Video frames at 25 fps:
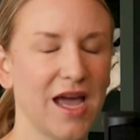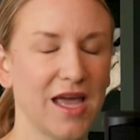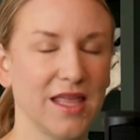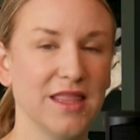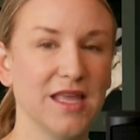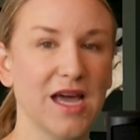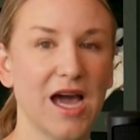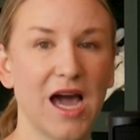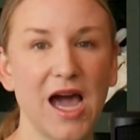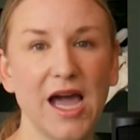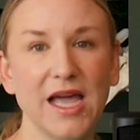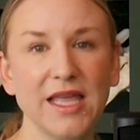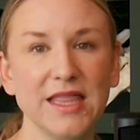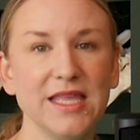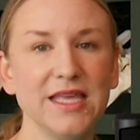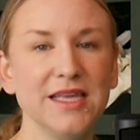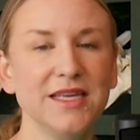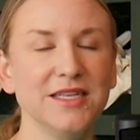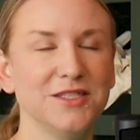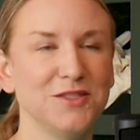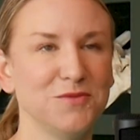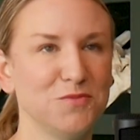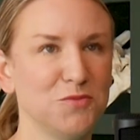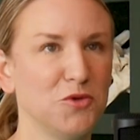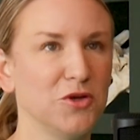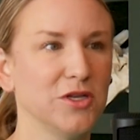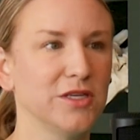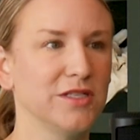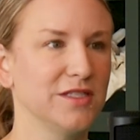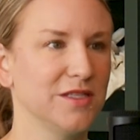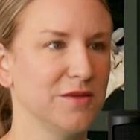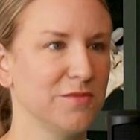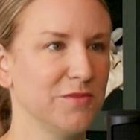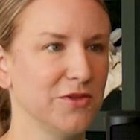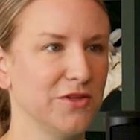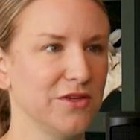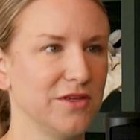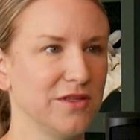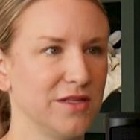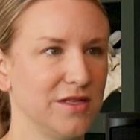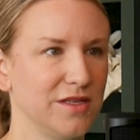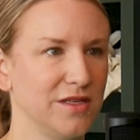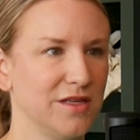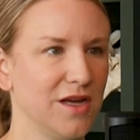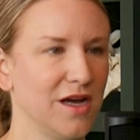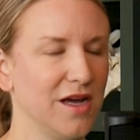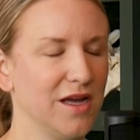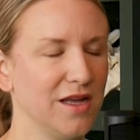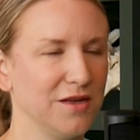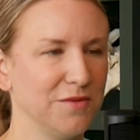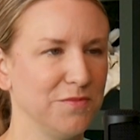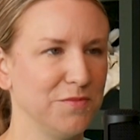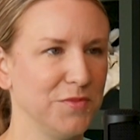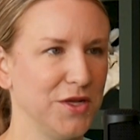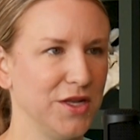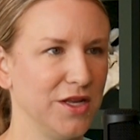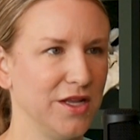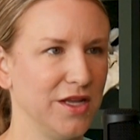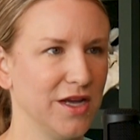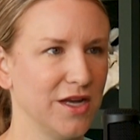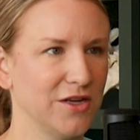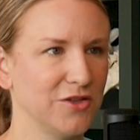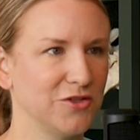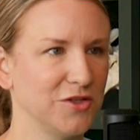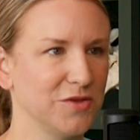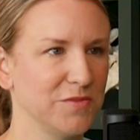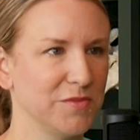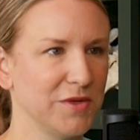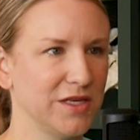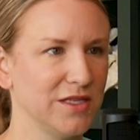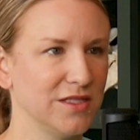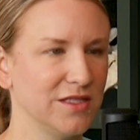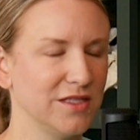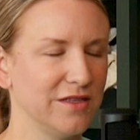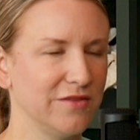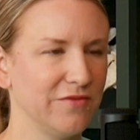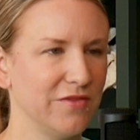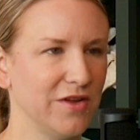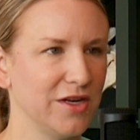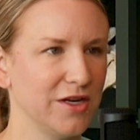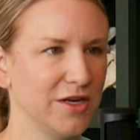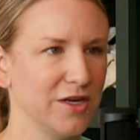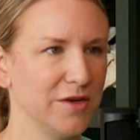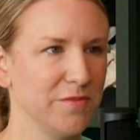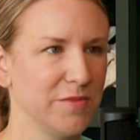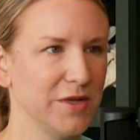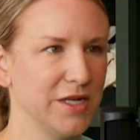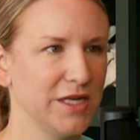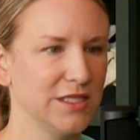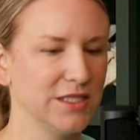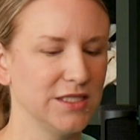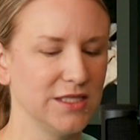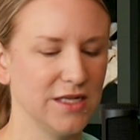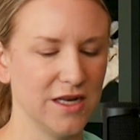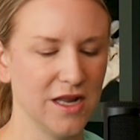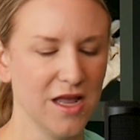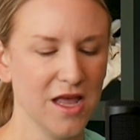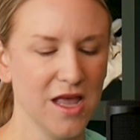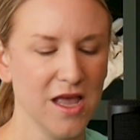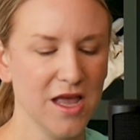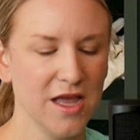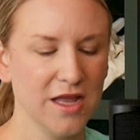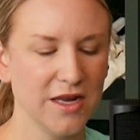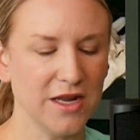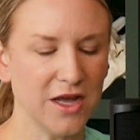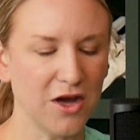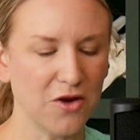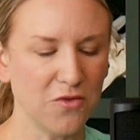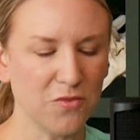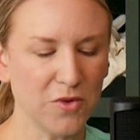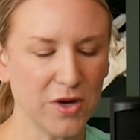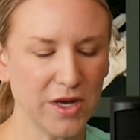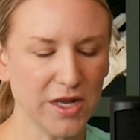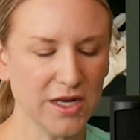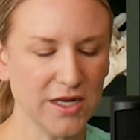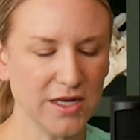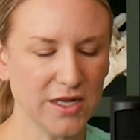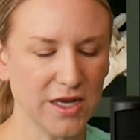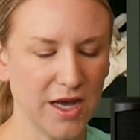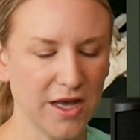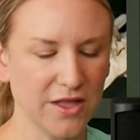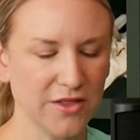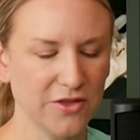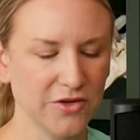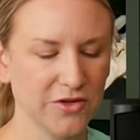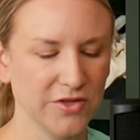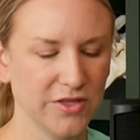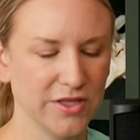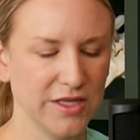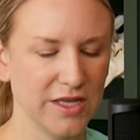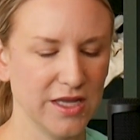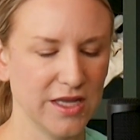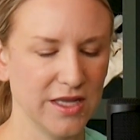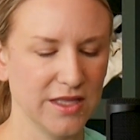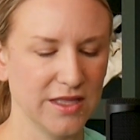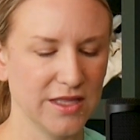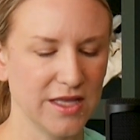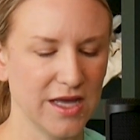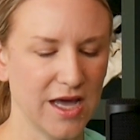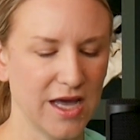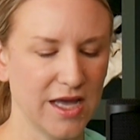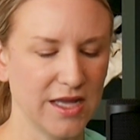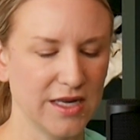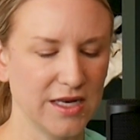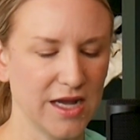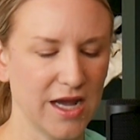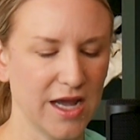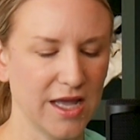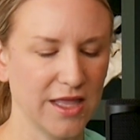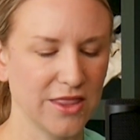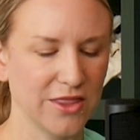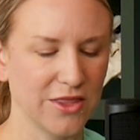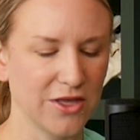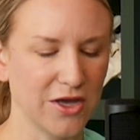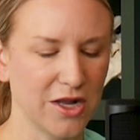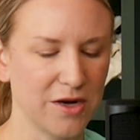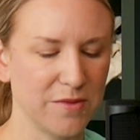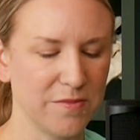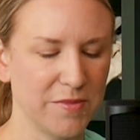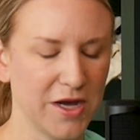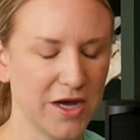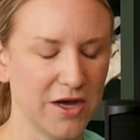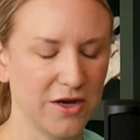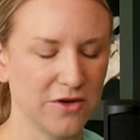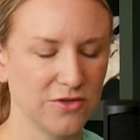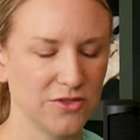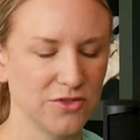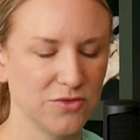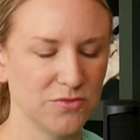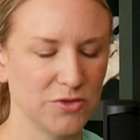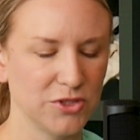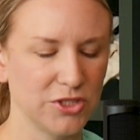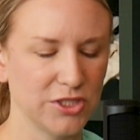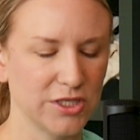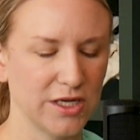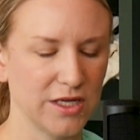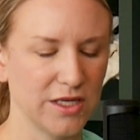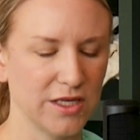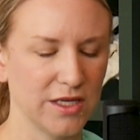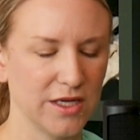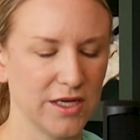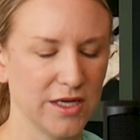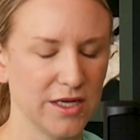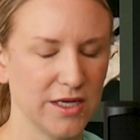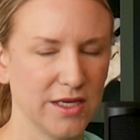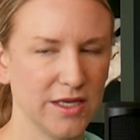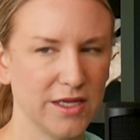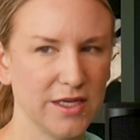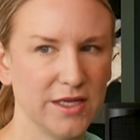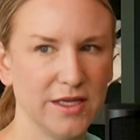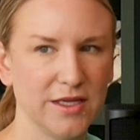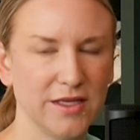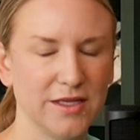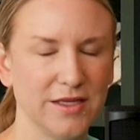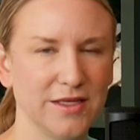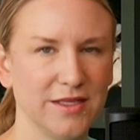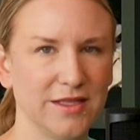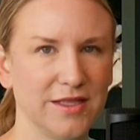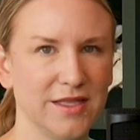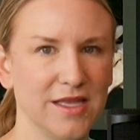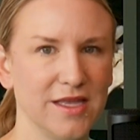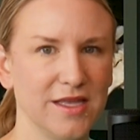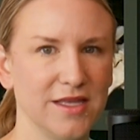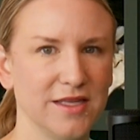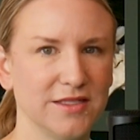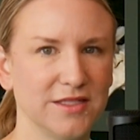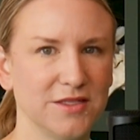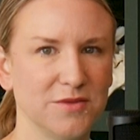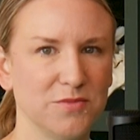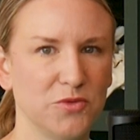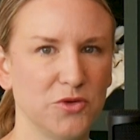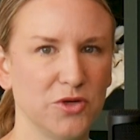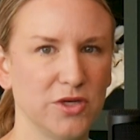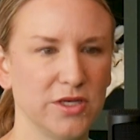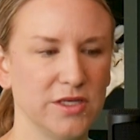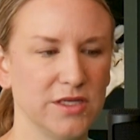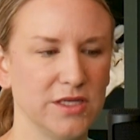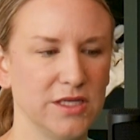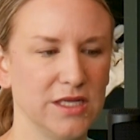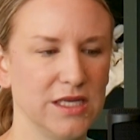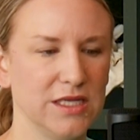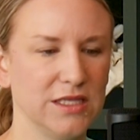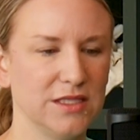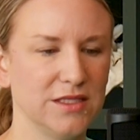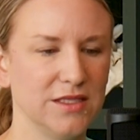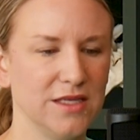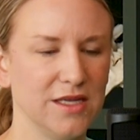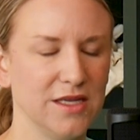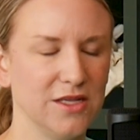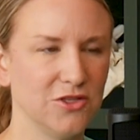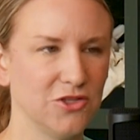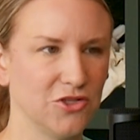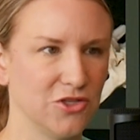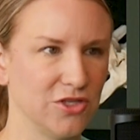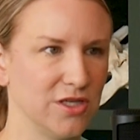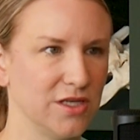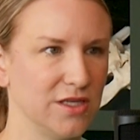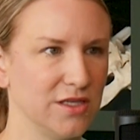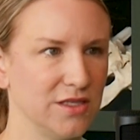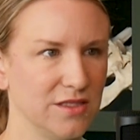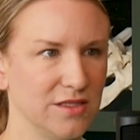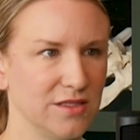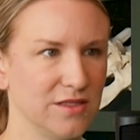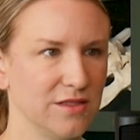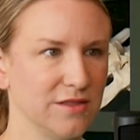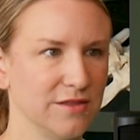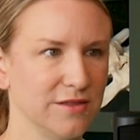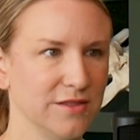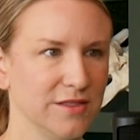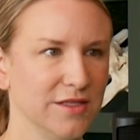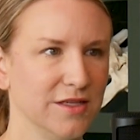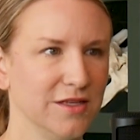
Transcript: I think it's more similar than not, pediatric medicine and veterinary medicine. Now, one other thing that I thought about, which I think is important, is insurance.